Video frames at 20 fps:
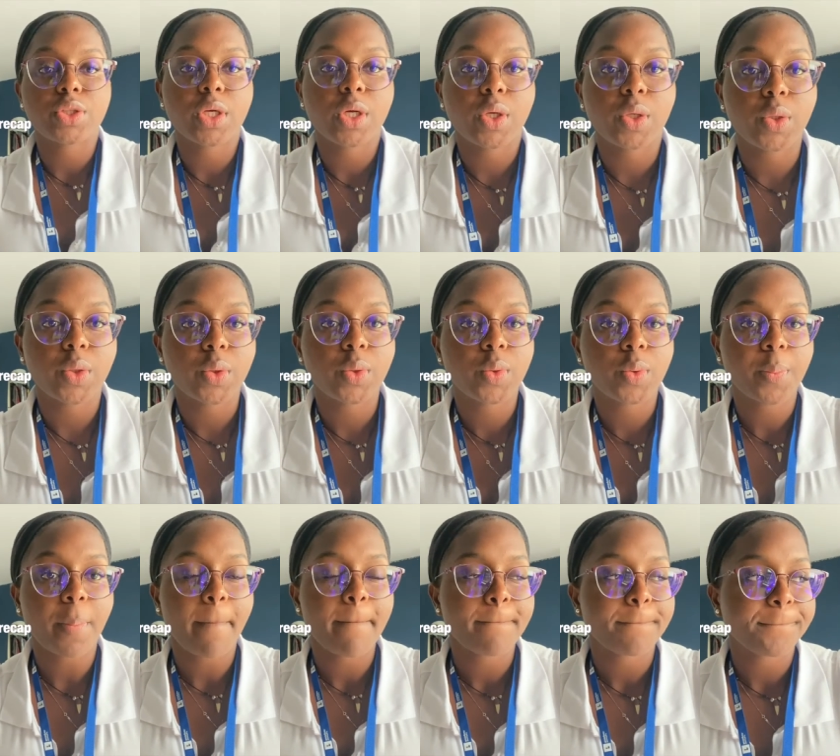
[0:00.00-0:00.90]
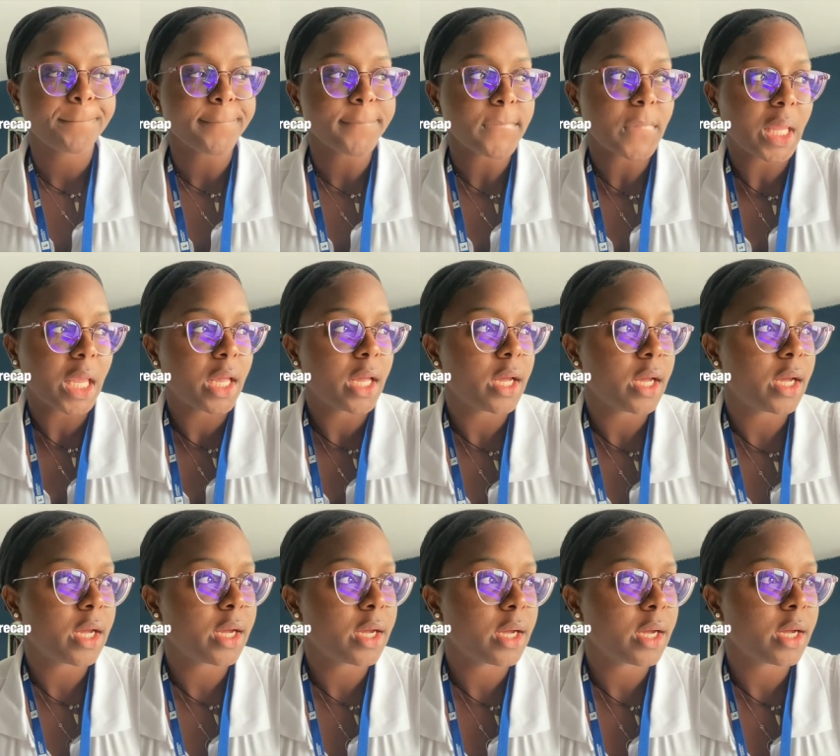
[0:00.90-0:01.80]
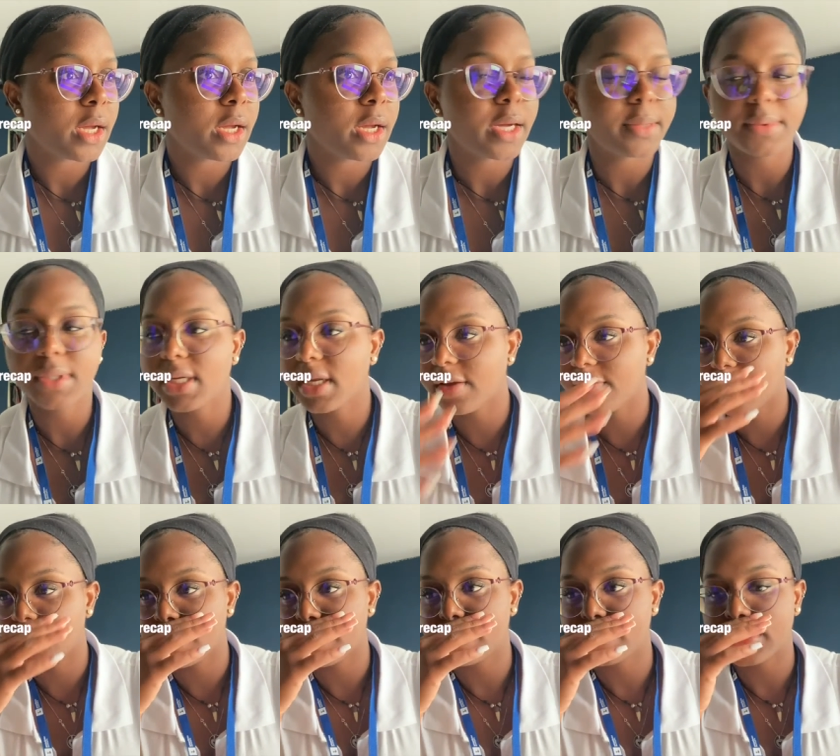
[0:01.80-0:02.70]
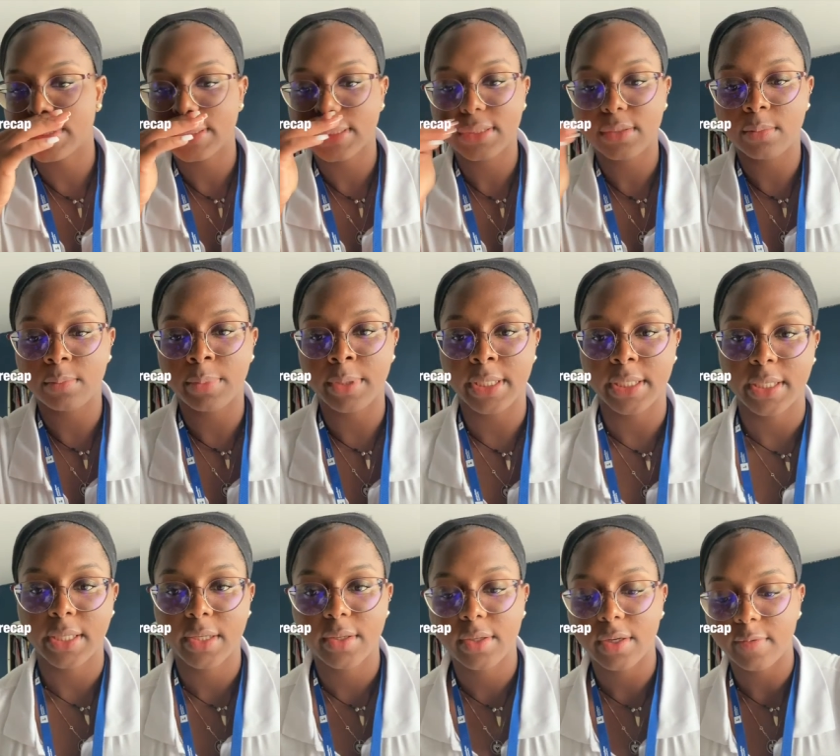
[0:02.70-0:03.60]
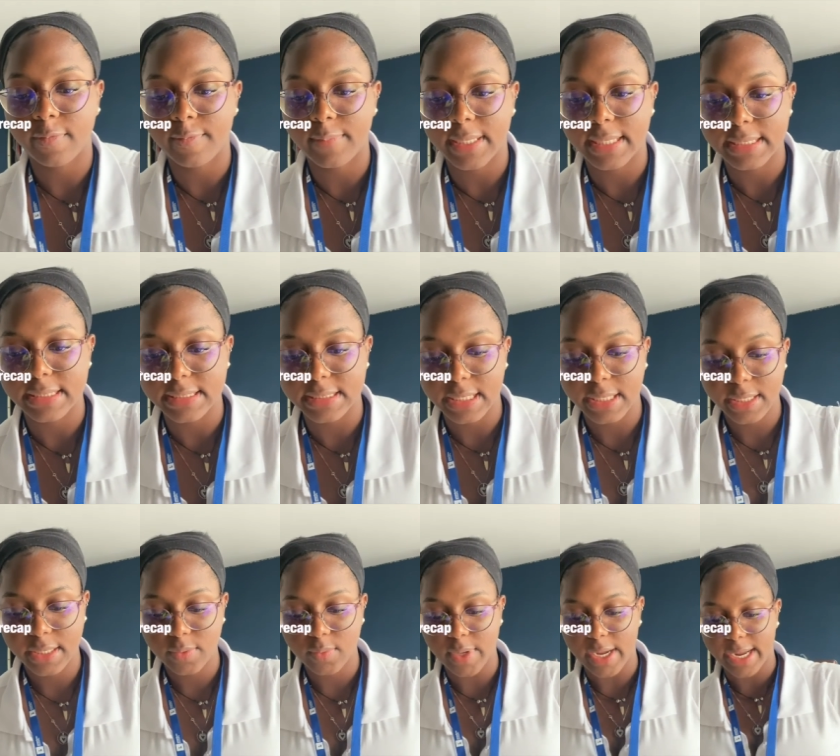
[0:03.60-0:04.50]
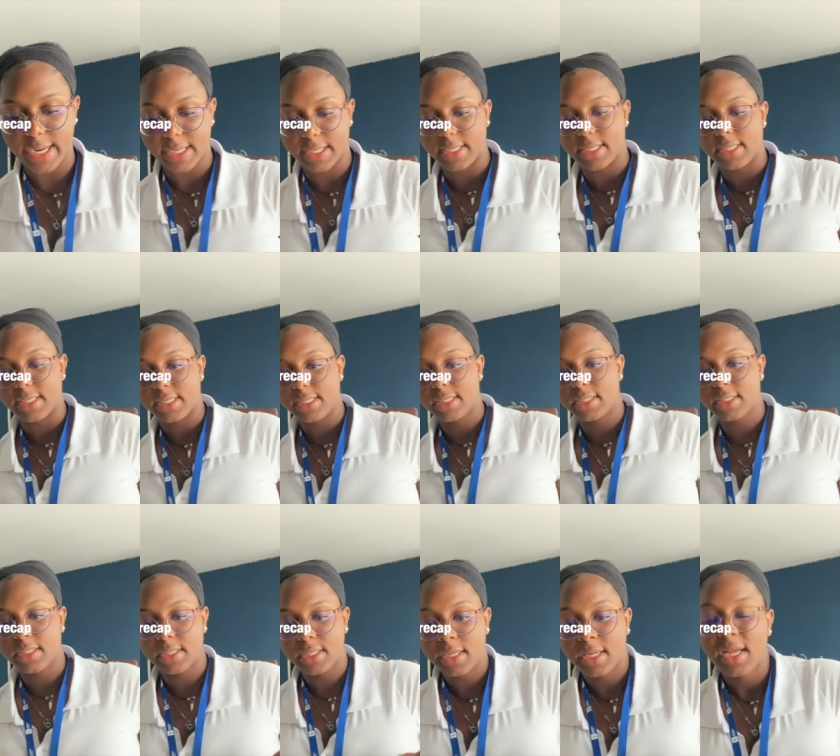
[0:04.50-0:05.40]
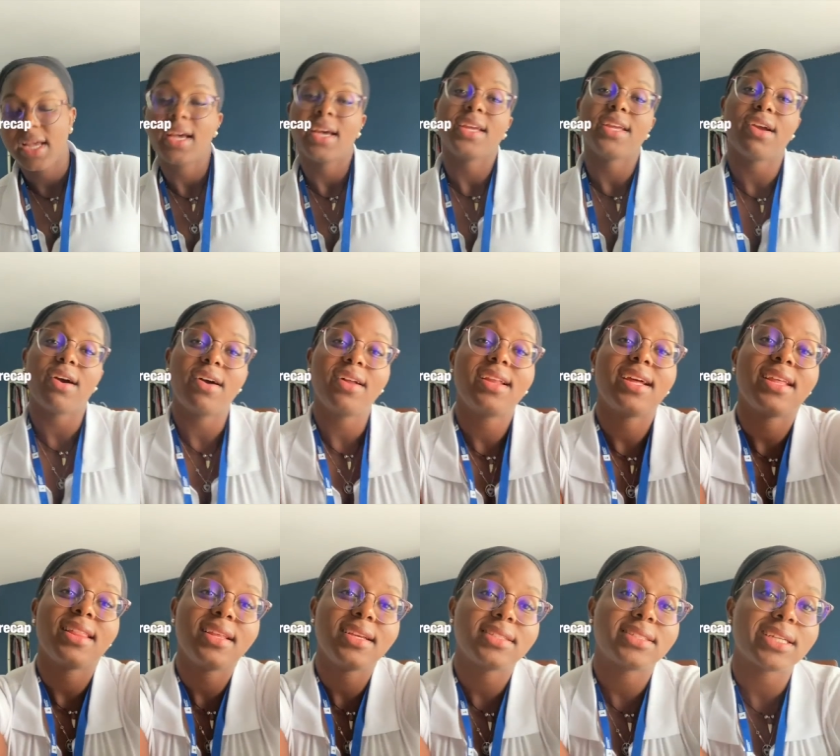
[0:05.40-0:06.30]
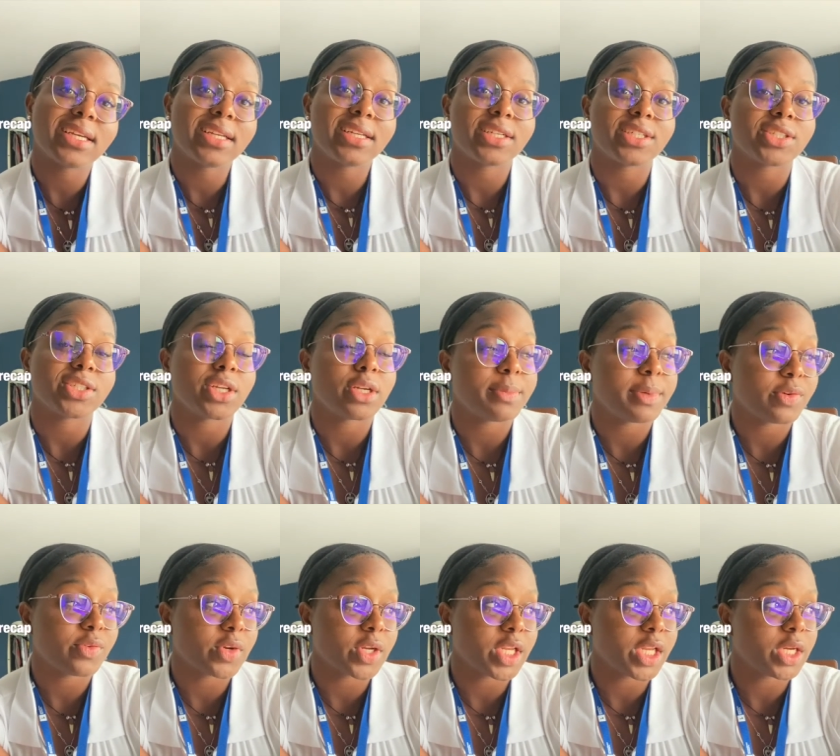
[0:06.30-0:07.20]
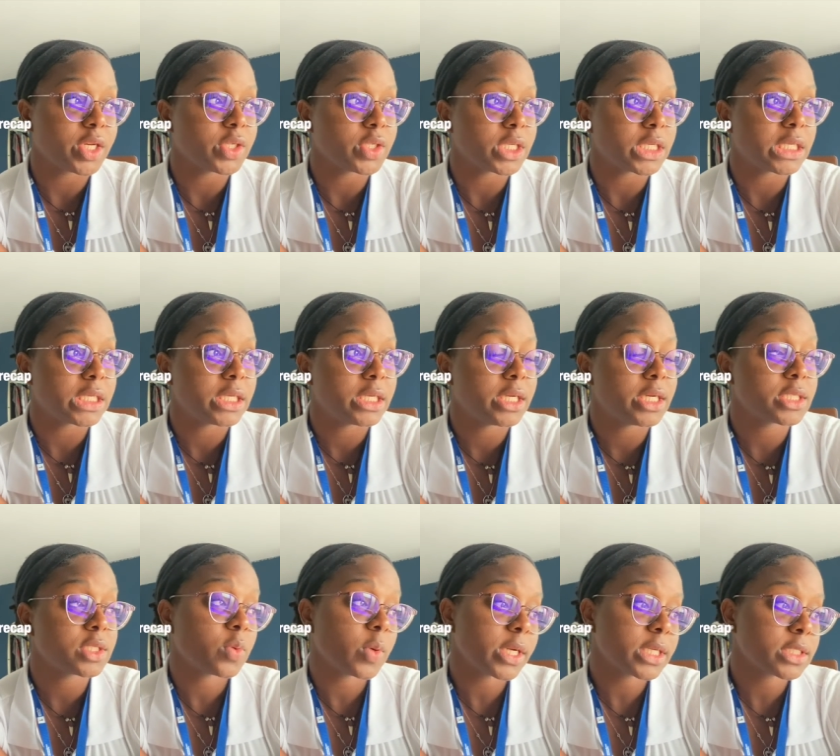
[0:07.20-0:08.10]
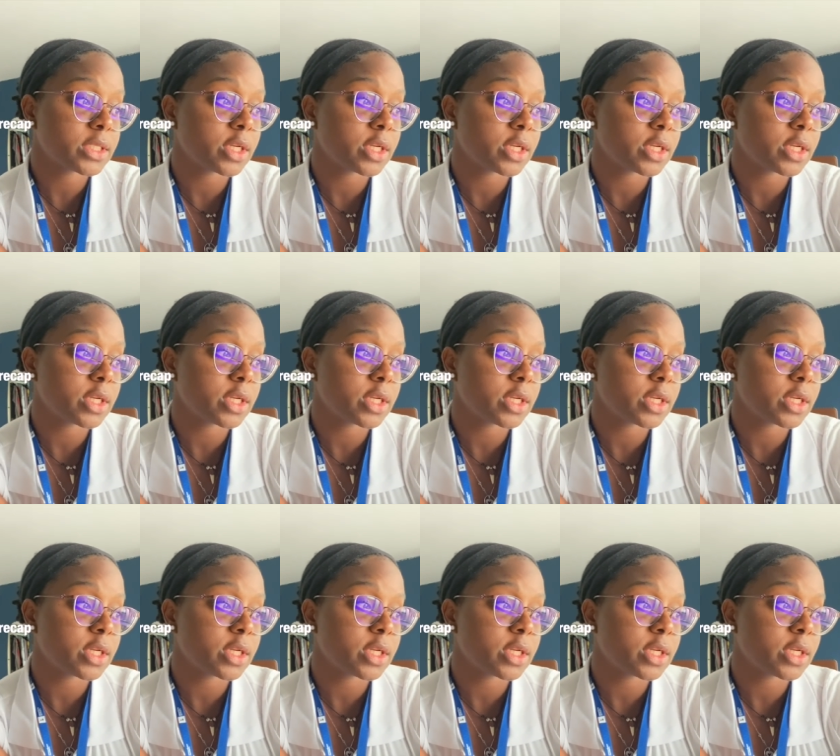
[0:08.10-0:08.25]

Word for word: So, I'm gonna give you just a little breakdown of my day, what I did. Y'all, I think second year is gonna be really good because the work is